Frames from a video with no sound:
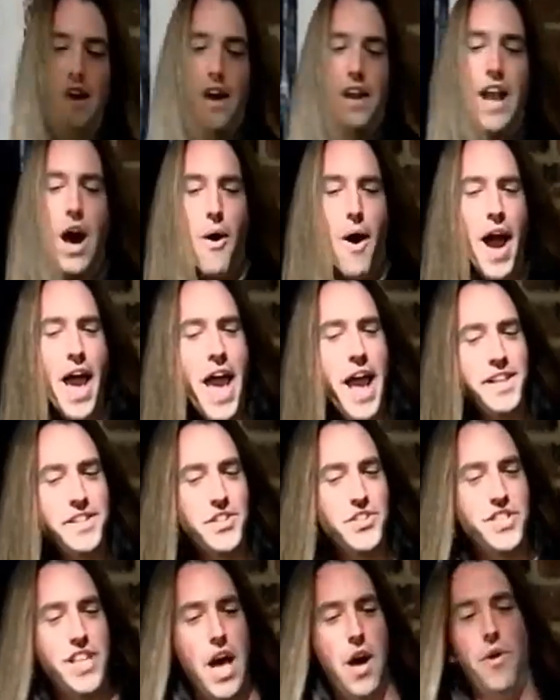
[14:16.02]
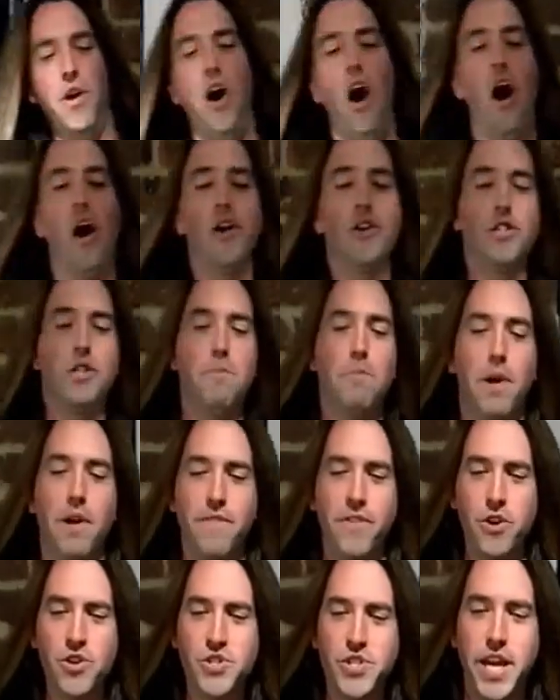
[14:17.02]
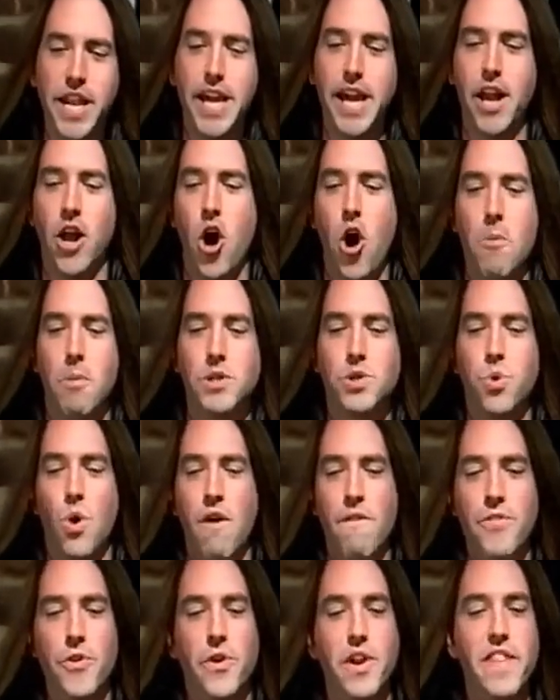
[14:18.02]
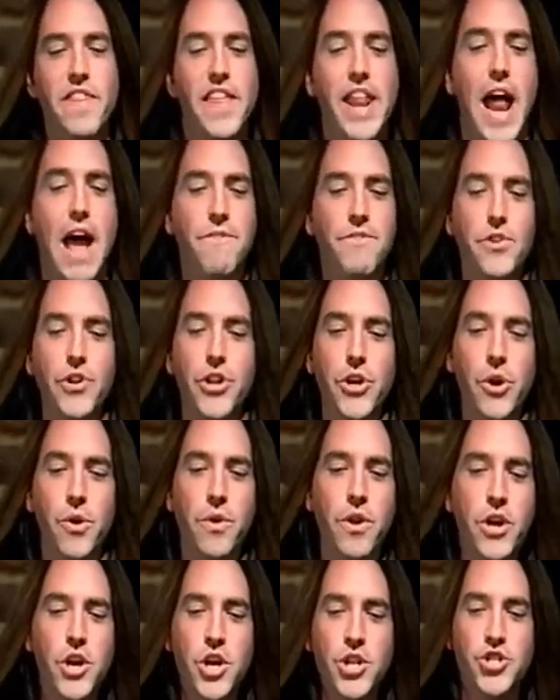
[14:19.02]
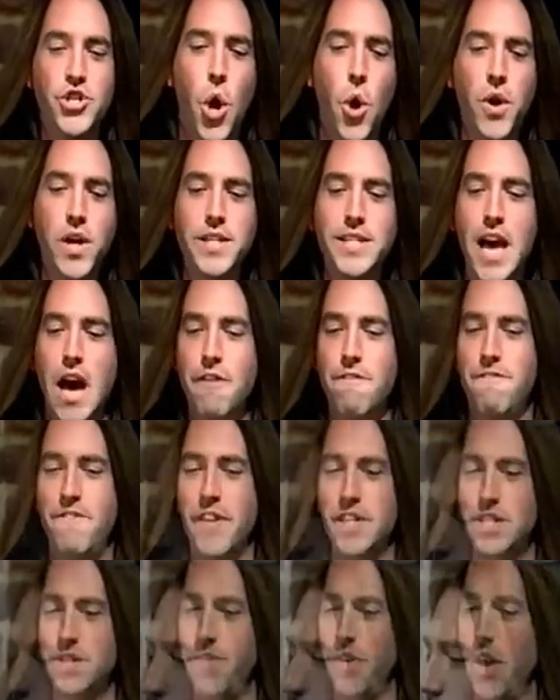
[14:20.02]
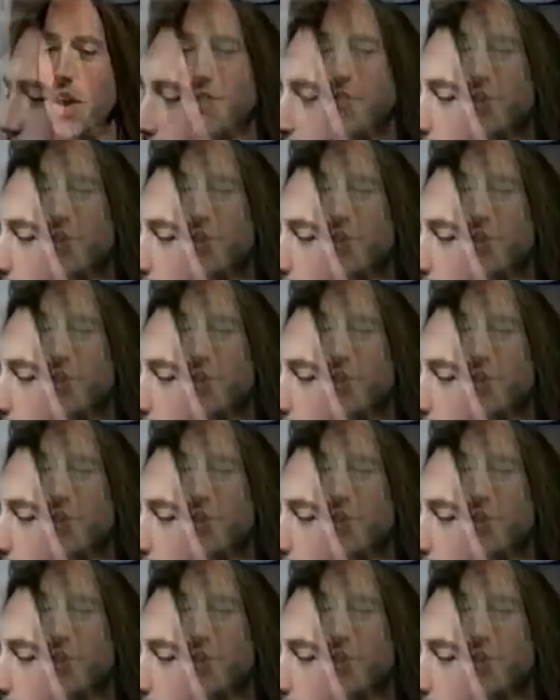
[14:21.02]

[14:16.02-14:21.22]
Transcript: Now, I hate to sound harsh, but if you're sitting at home at 12.30 in the afternoon choking down fistful